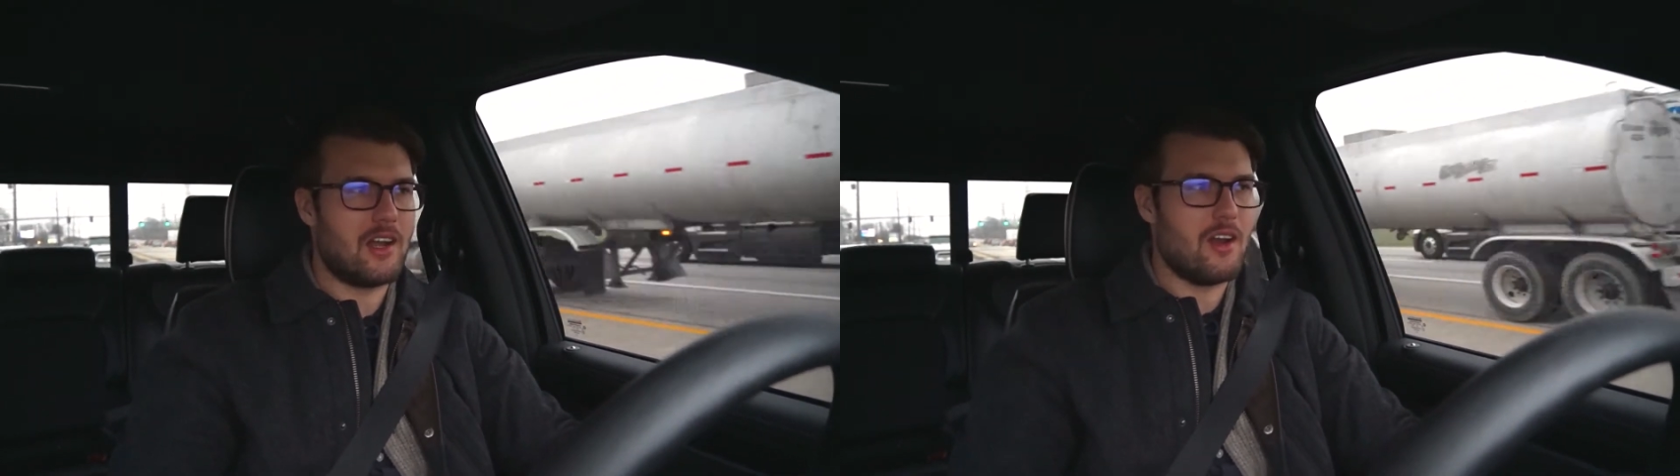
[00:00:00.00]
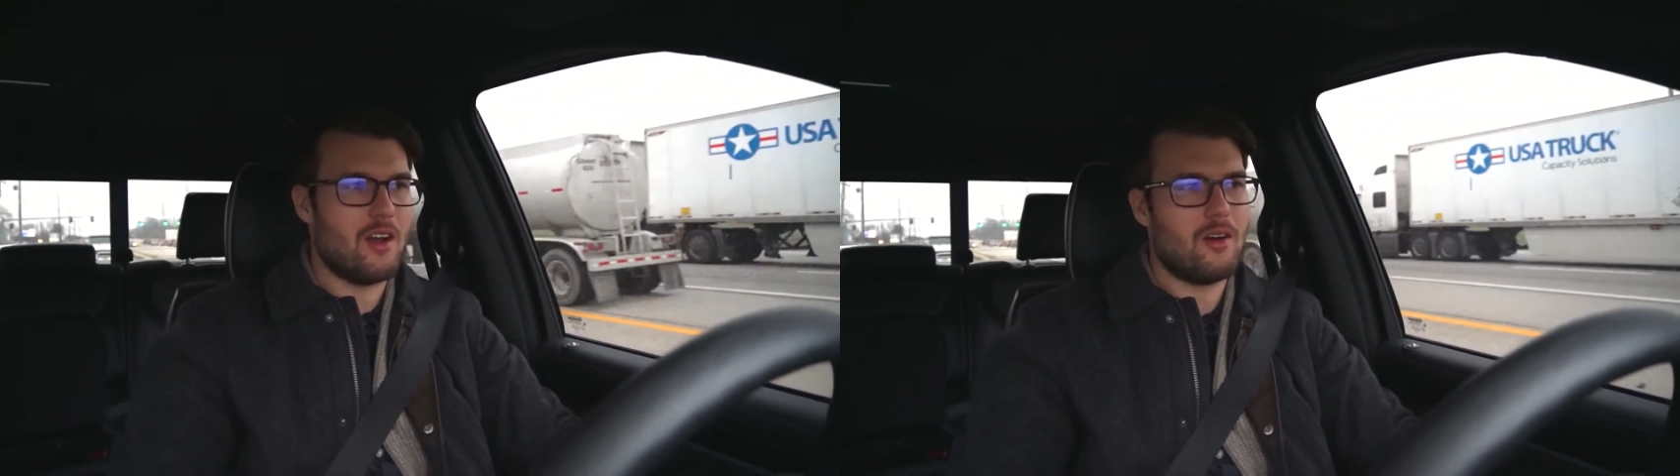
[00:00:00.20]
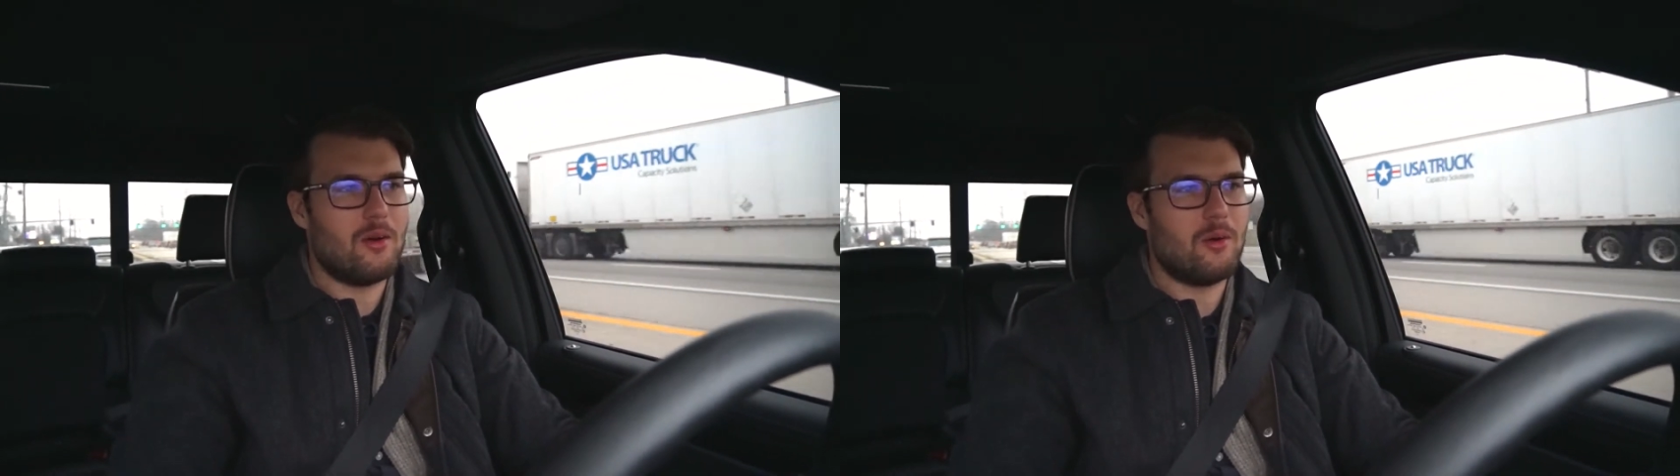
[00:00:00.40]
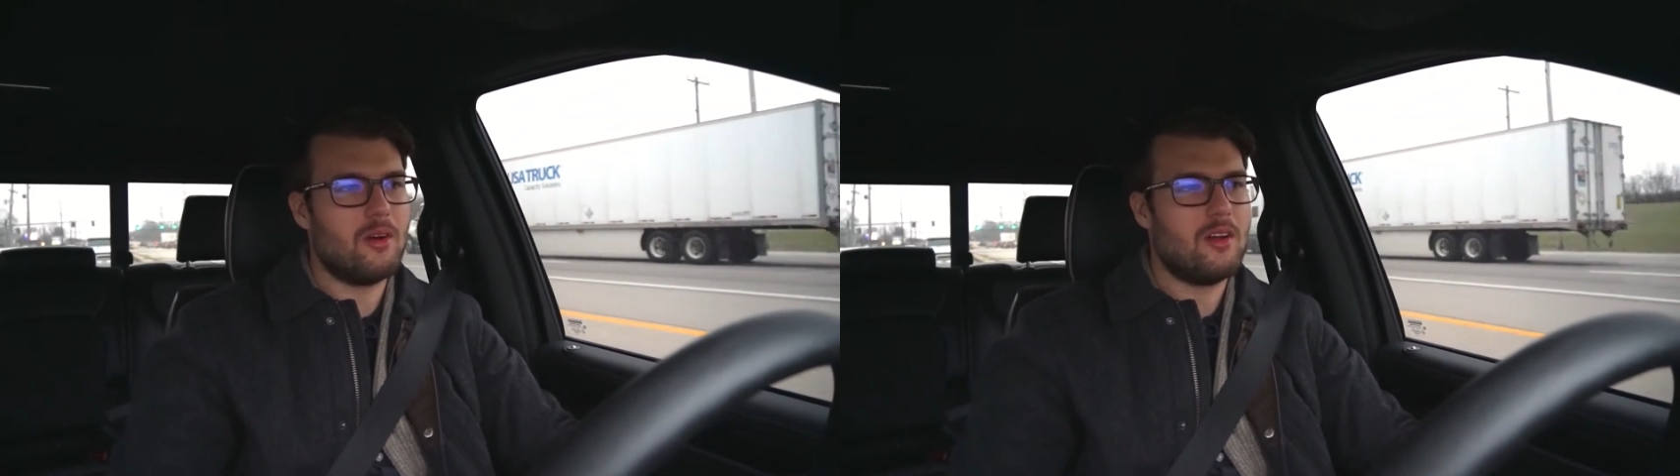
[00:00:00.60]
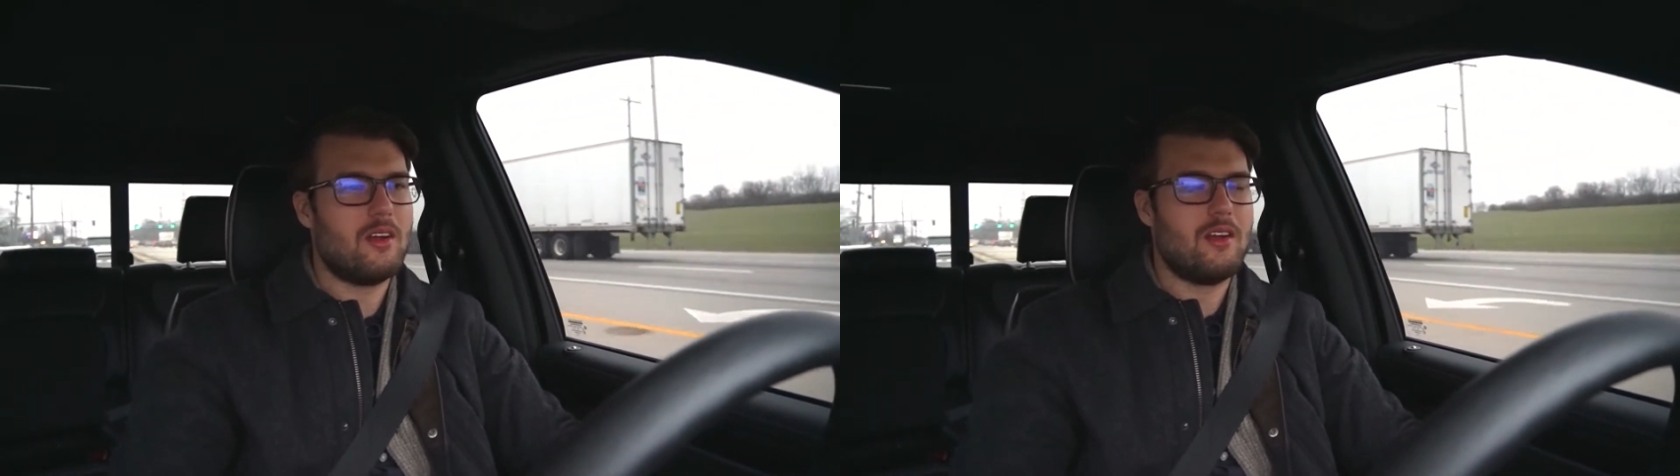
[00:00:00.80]
know
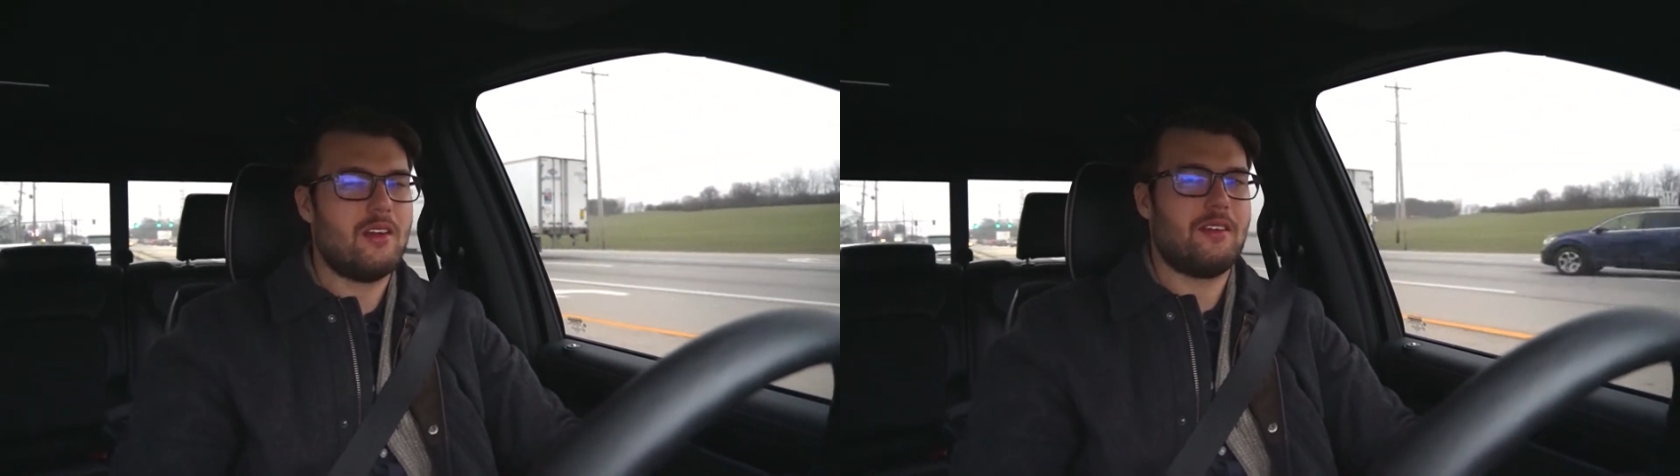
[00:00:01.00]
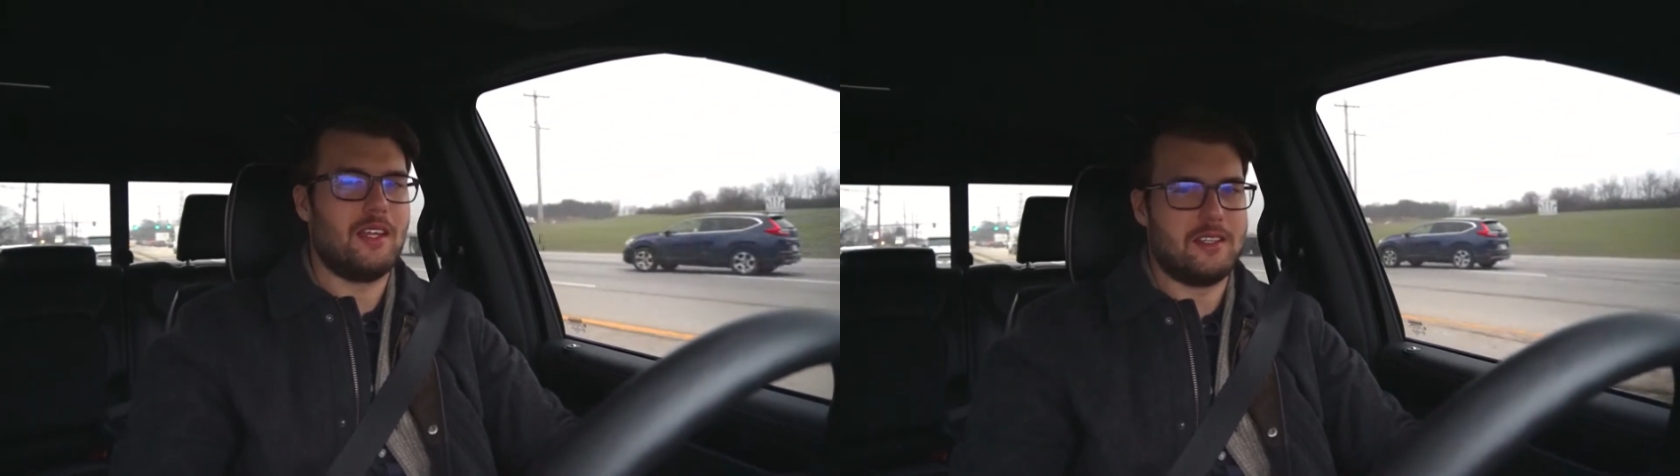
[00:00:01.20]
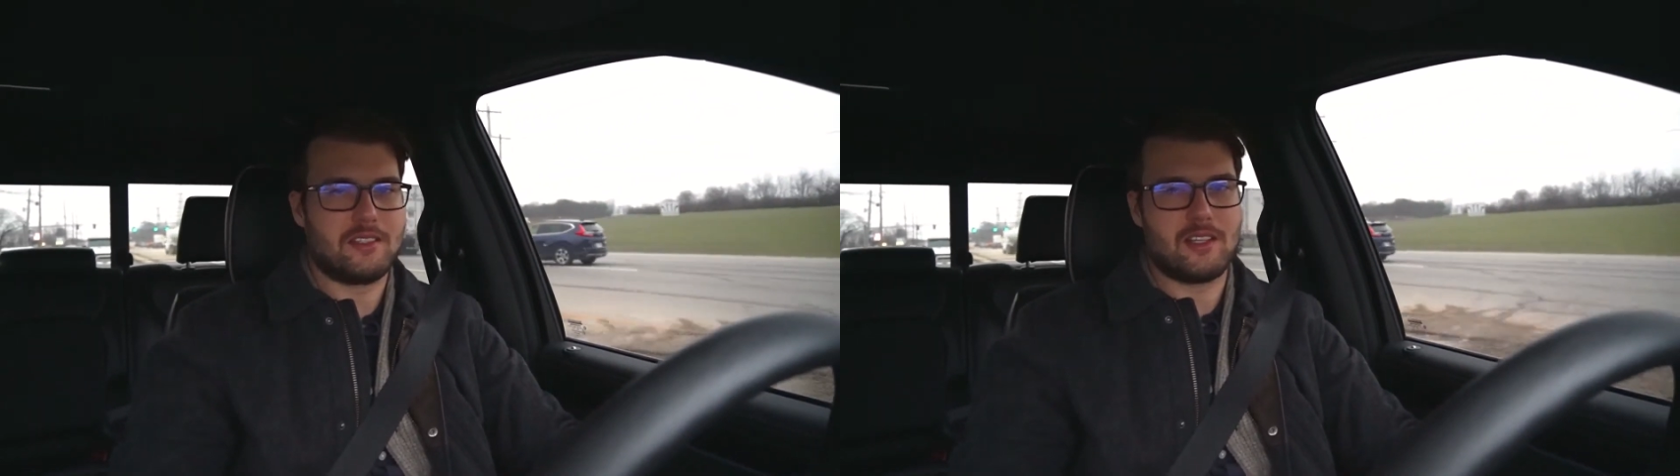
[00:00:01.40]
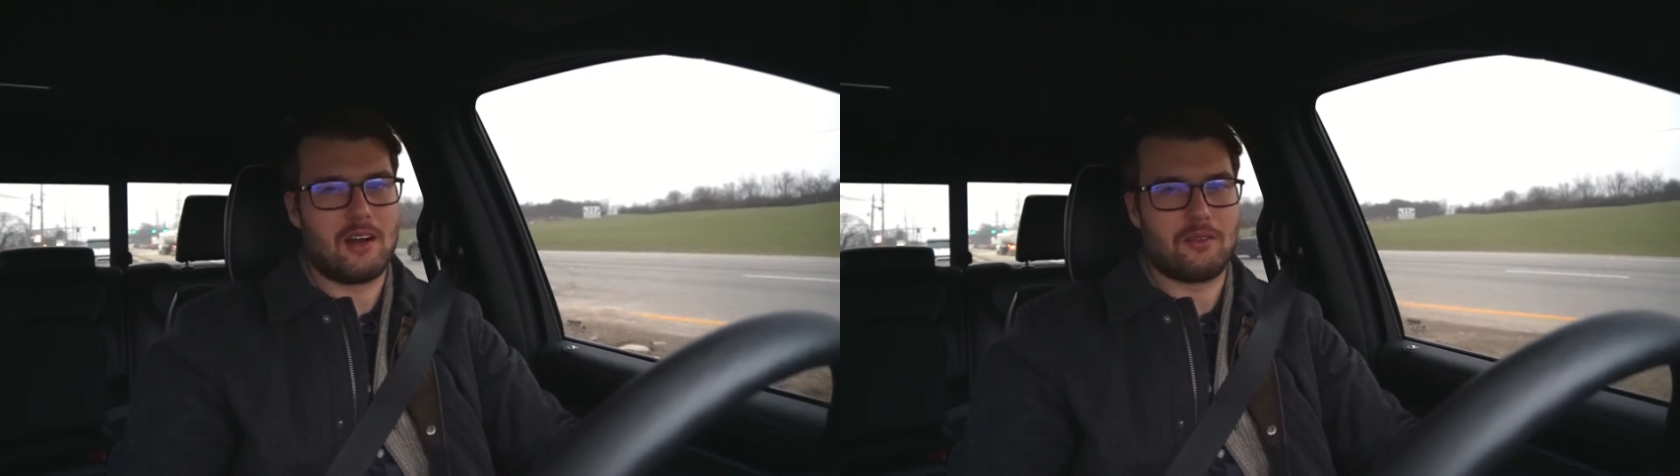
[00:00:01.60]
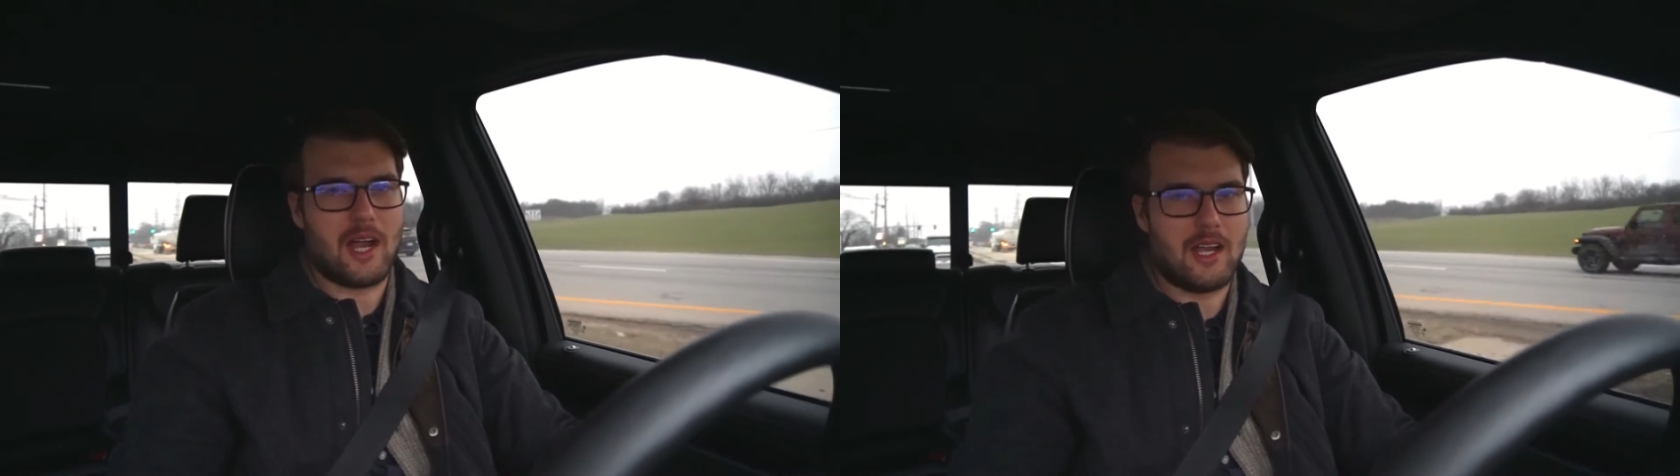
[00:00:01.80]
that it's
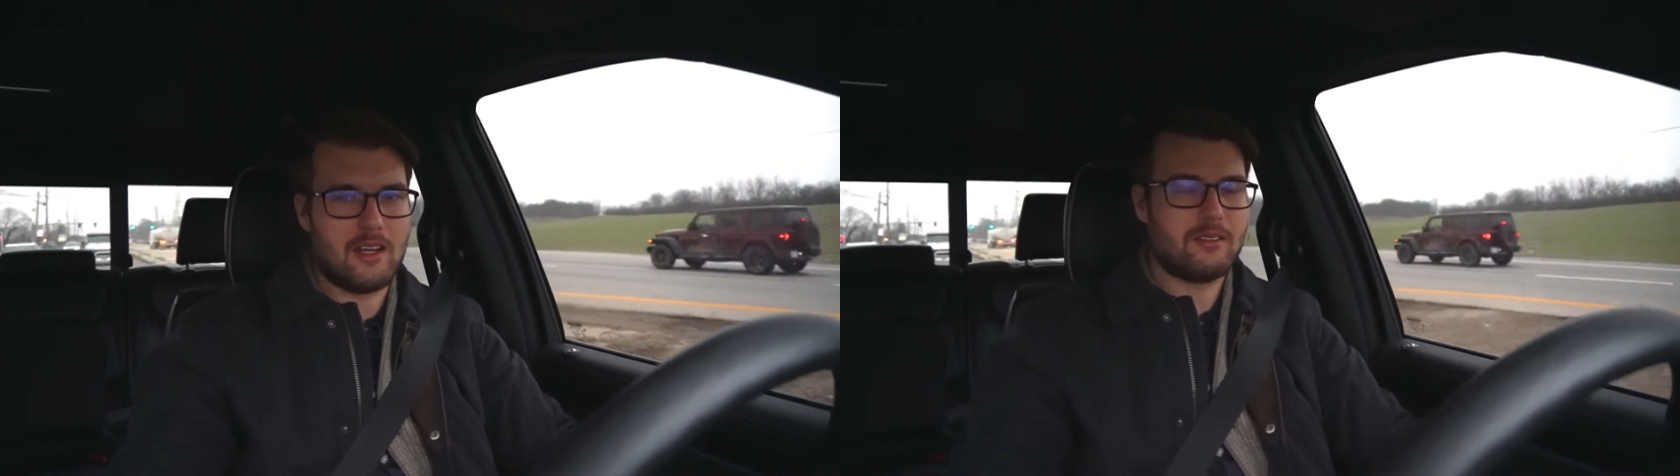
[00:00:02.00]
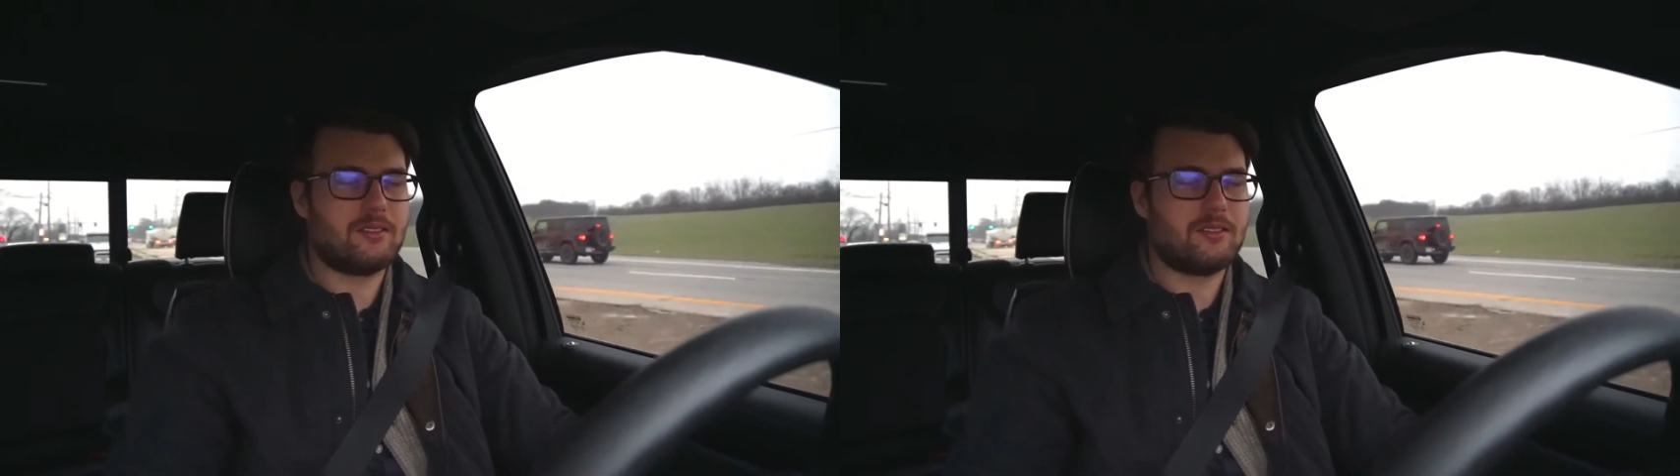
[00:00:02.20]
not right.